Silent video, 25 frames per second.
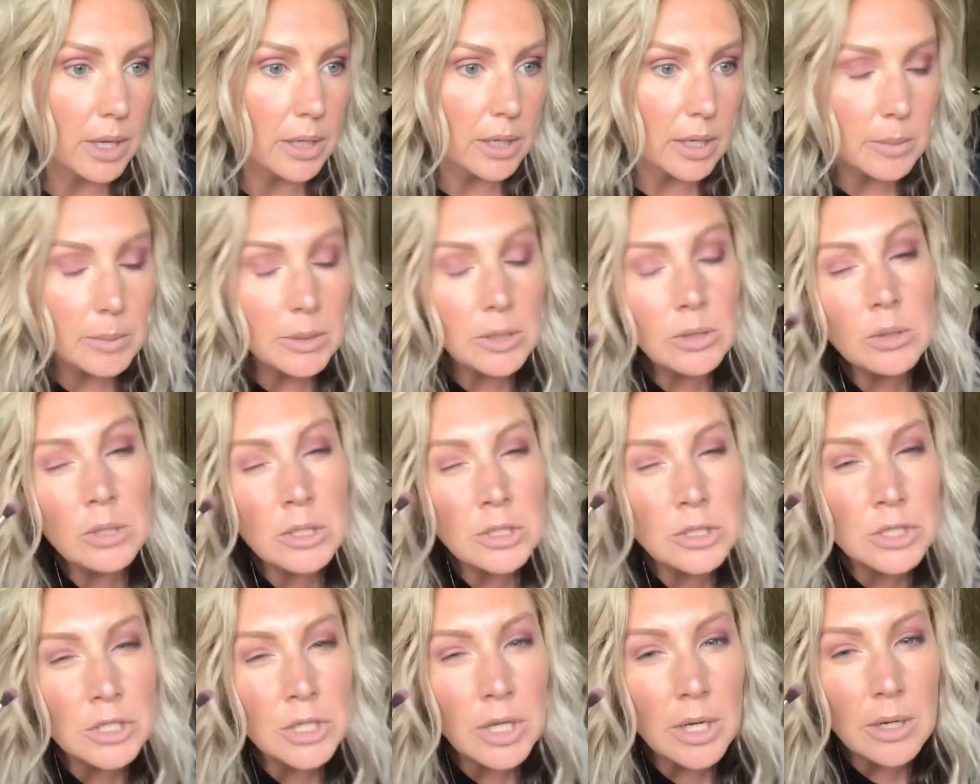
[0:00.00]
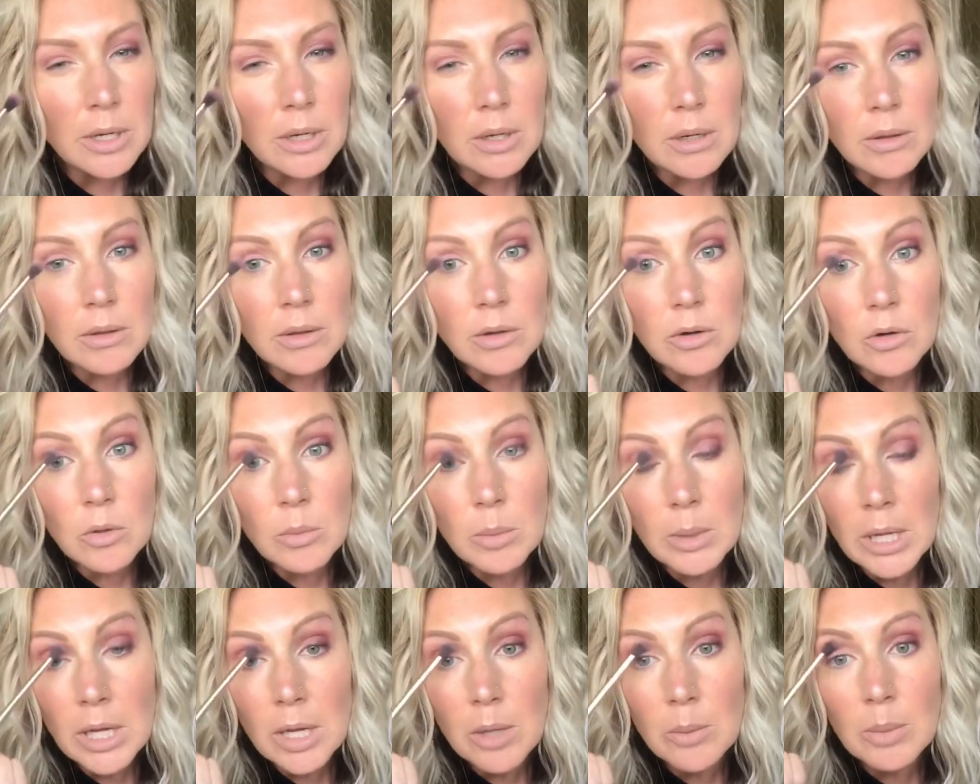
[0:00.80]
I mean, you can shut it a little
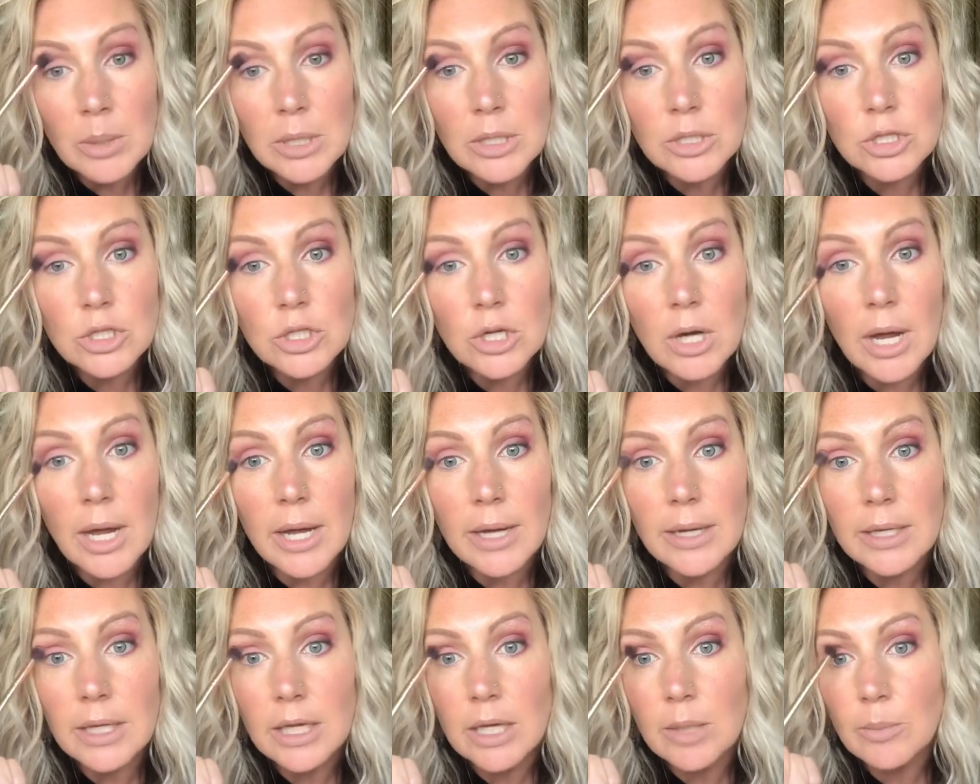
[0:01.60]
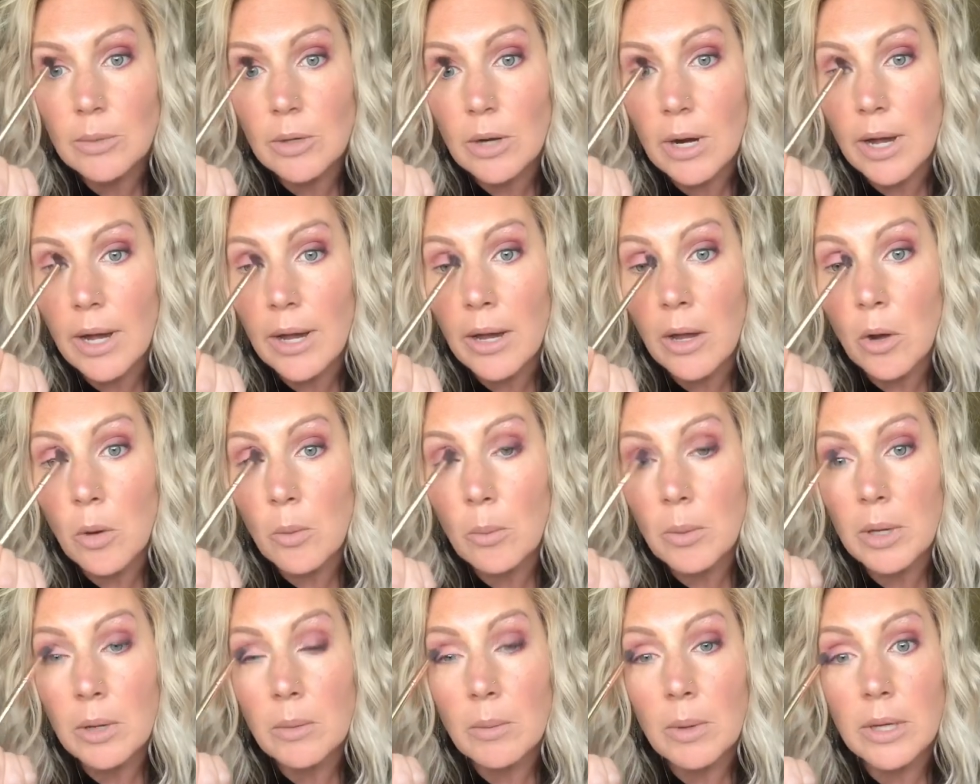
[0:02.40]
bit, but try to keep your eye
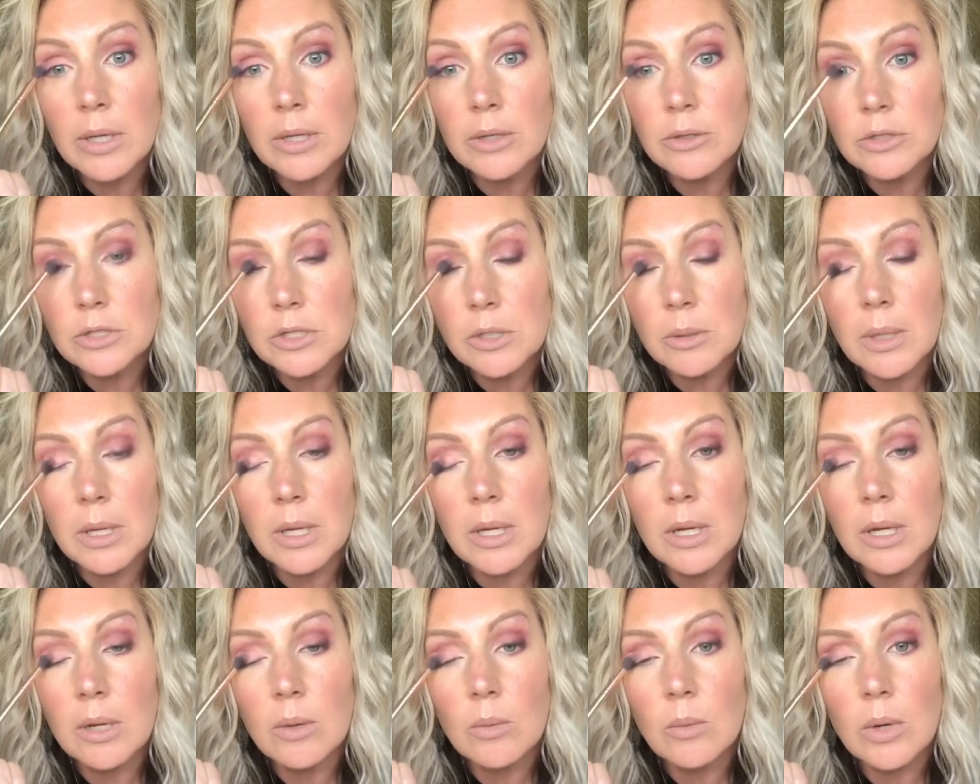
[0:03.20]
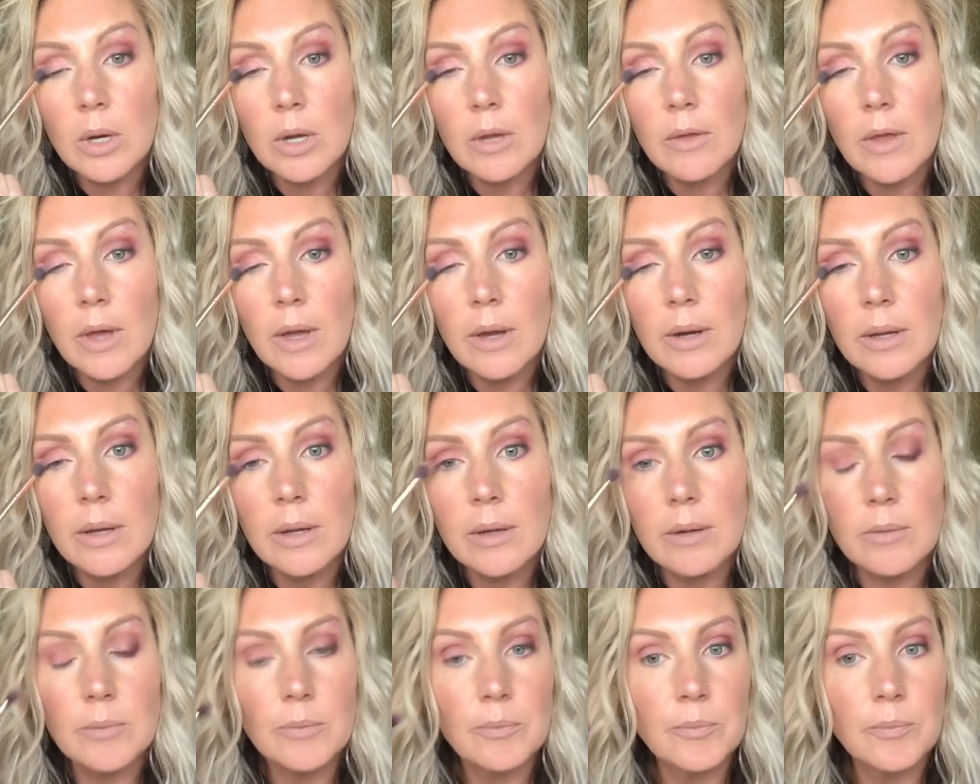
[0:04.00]
open while you do it and work that in.